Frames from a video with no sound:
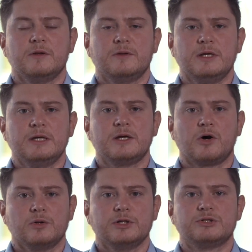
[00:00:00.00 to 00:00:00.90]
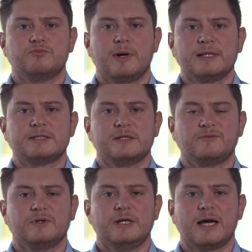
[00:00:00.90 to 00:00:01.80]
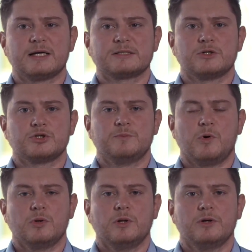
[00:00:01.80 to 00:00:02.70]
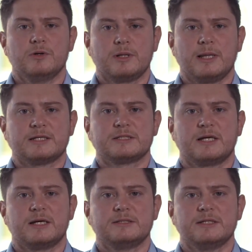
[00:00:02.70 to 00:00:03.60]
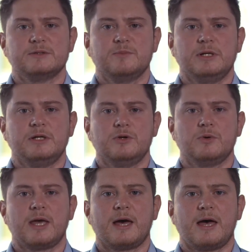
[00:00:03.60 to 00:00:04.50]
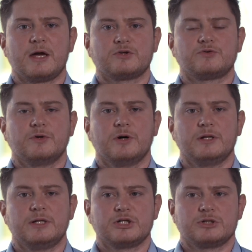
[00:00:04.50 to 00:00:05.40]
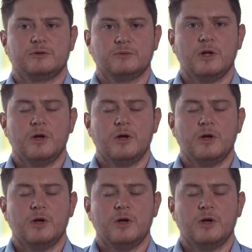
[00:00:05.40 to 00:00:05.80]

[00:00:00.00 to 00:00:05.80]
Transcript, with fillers: The college relatively has smaller class sizes, meaning you get extra additional